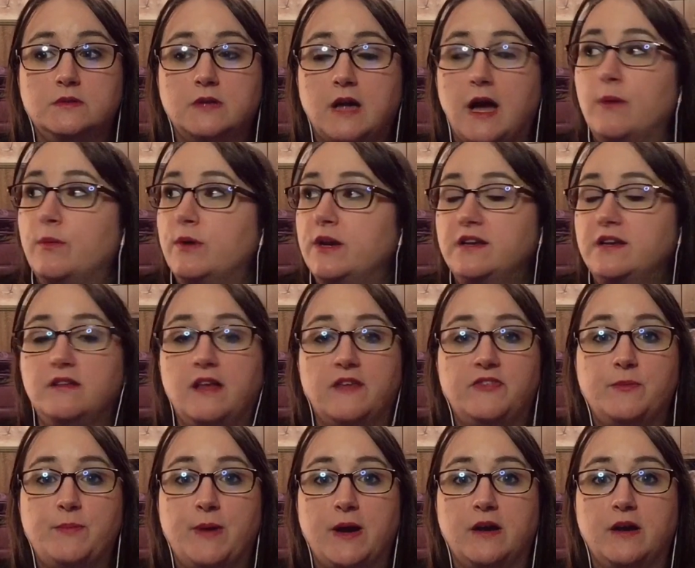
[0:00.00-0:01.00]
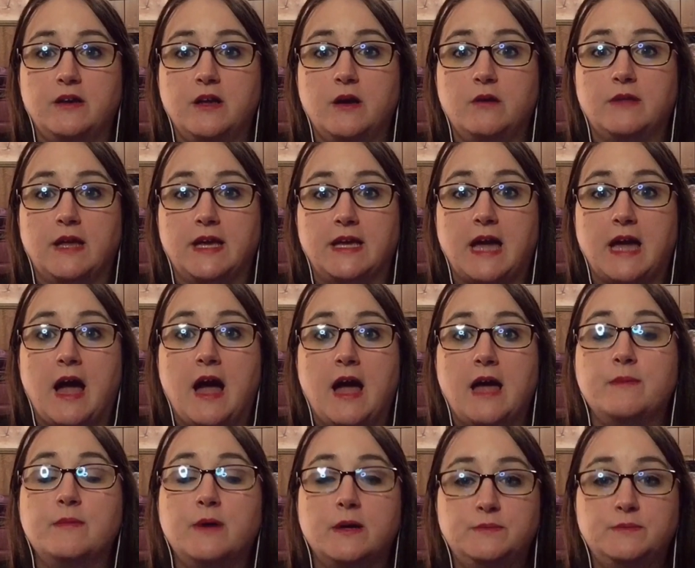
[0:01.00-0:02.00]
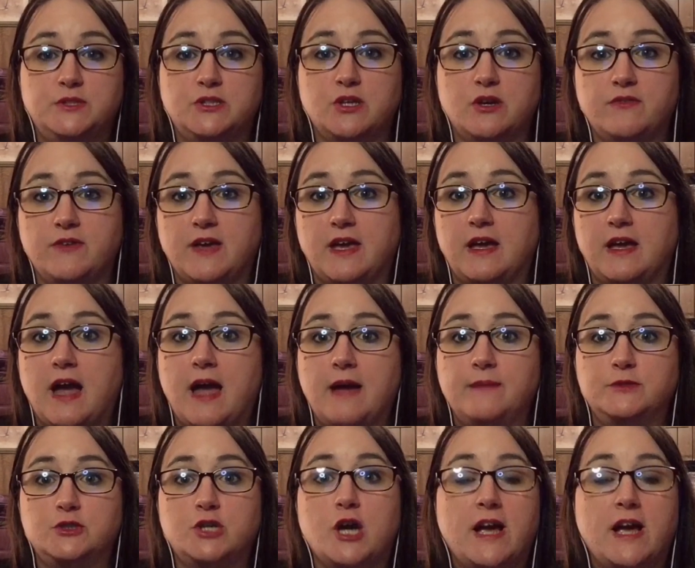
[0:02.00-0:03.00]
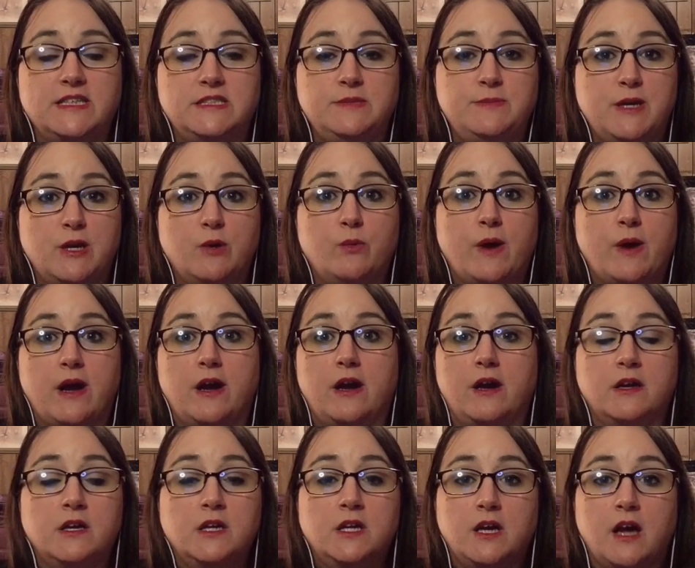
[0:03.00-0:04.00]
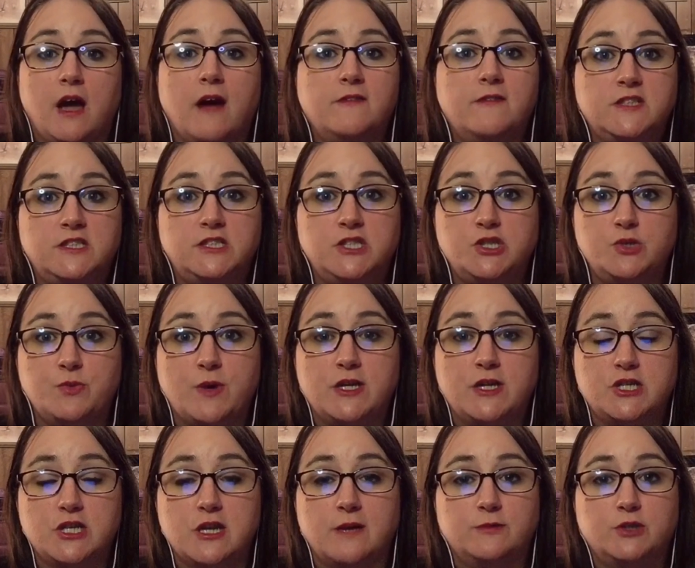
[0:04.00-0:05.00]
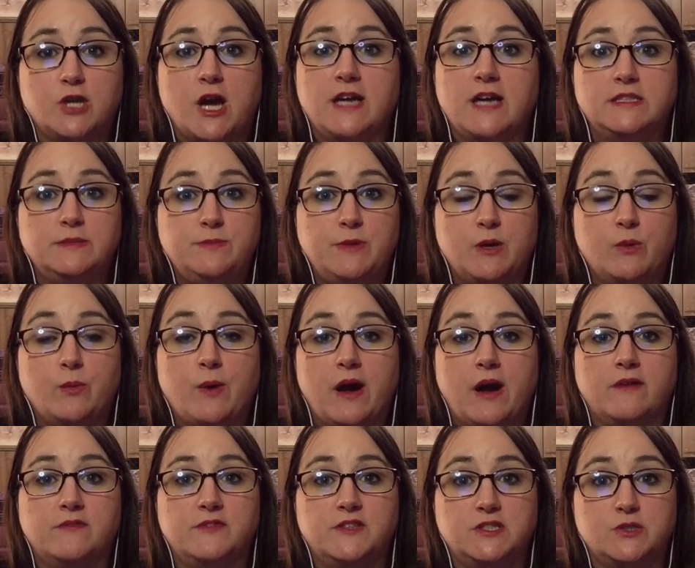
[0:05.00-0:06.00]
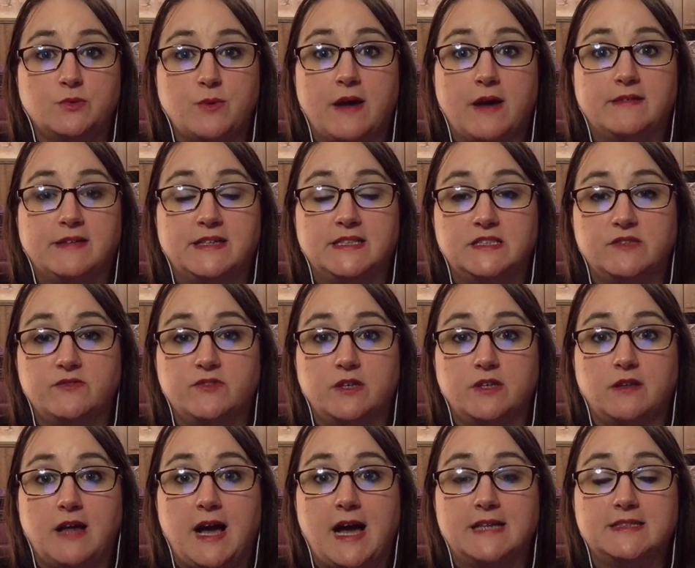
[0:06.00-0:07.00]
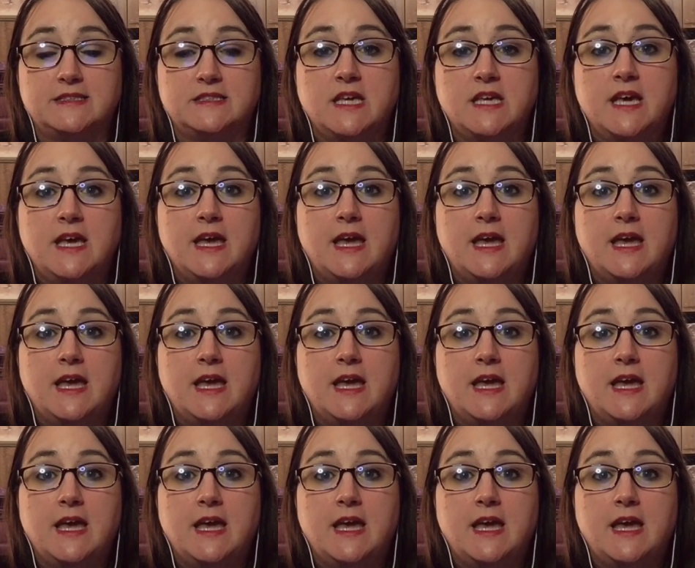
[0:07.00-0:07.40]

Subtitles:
I wanted to let the parent know, like, I'm observing. I'm trying to be aware of the situation. I'm trying to be aware of the surroundings of the class.